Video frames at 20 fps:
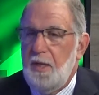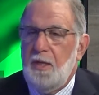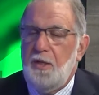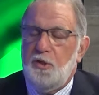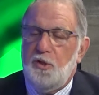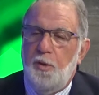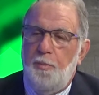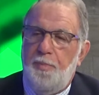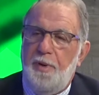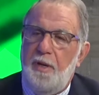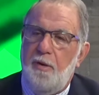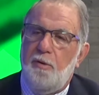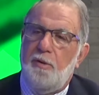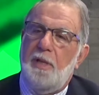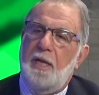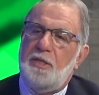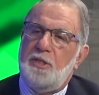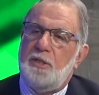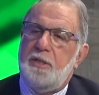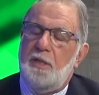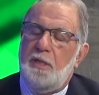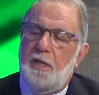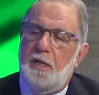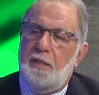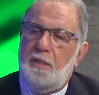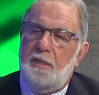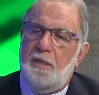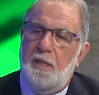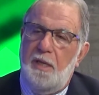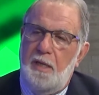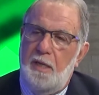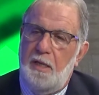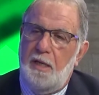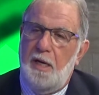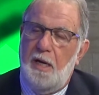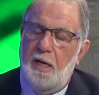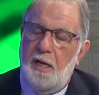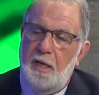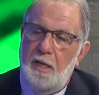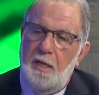So Peter, let's look at
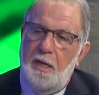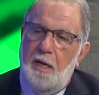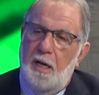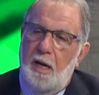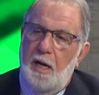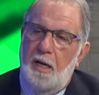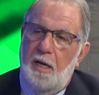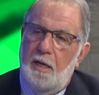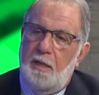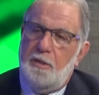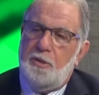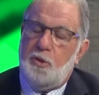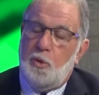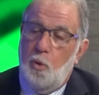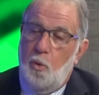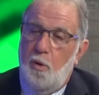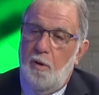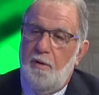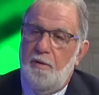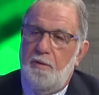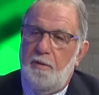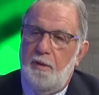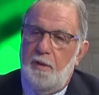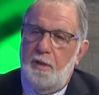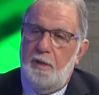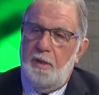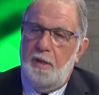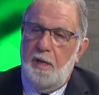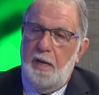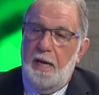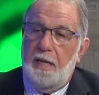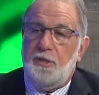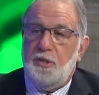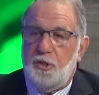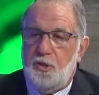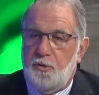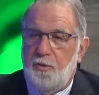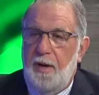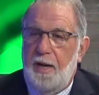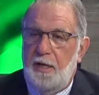the SCORE, the exit
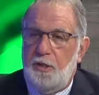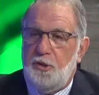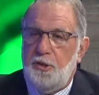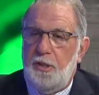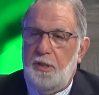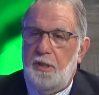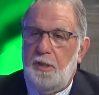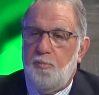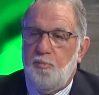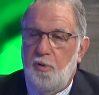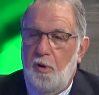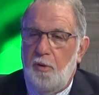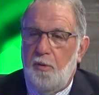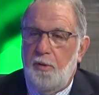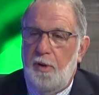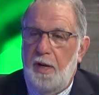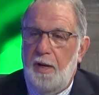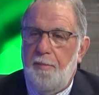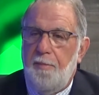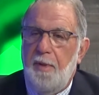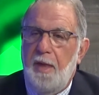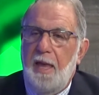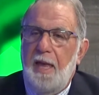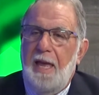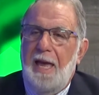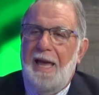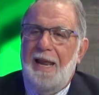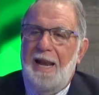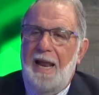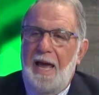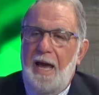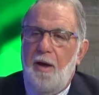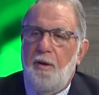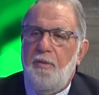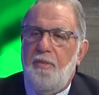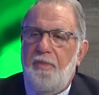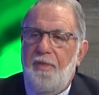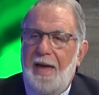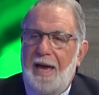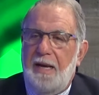strategy program, and how
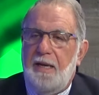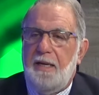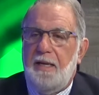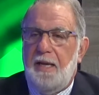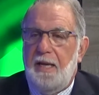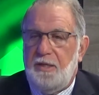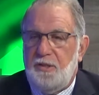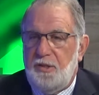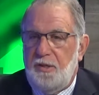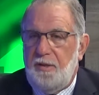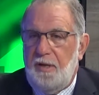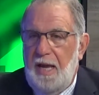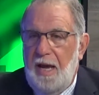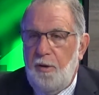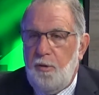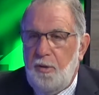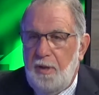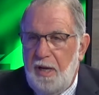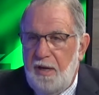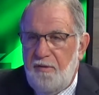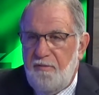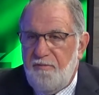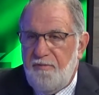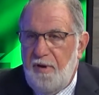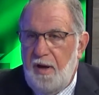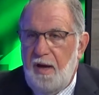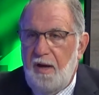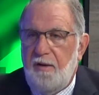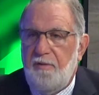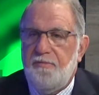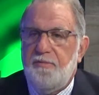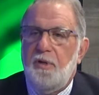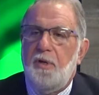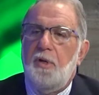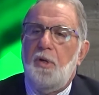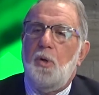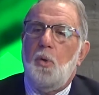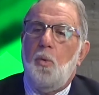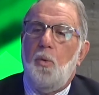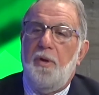you get involved
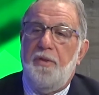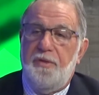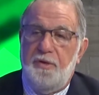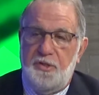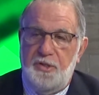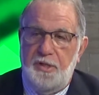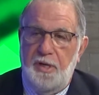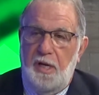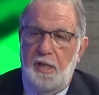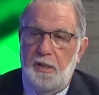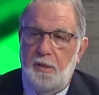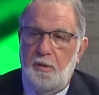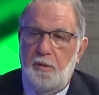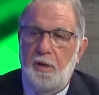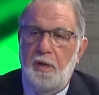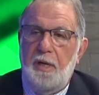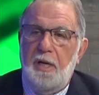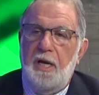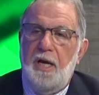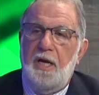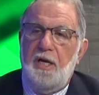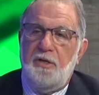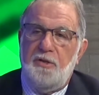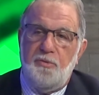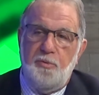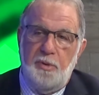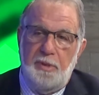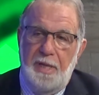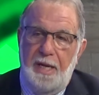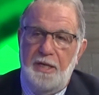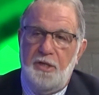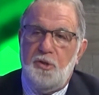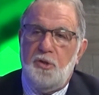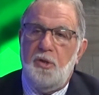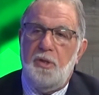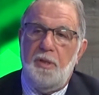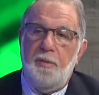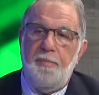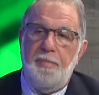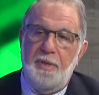with a seller as relates to
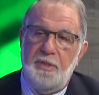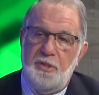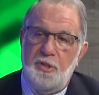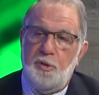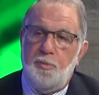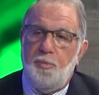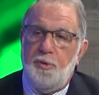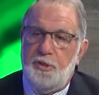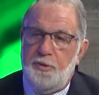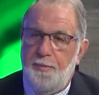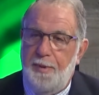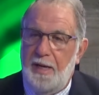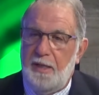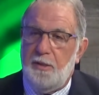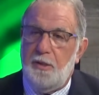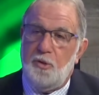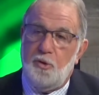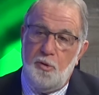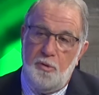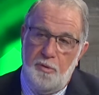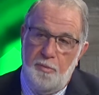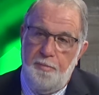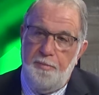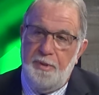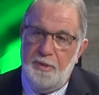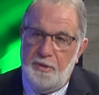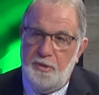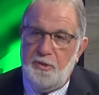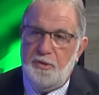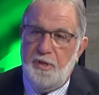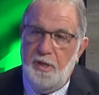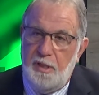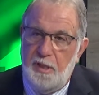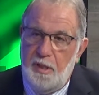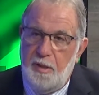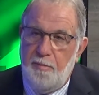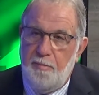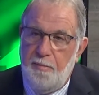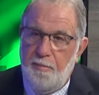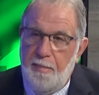the business prospectus or business
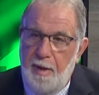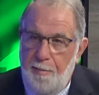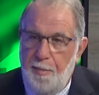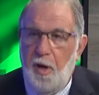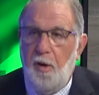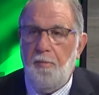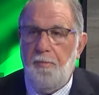selling memo.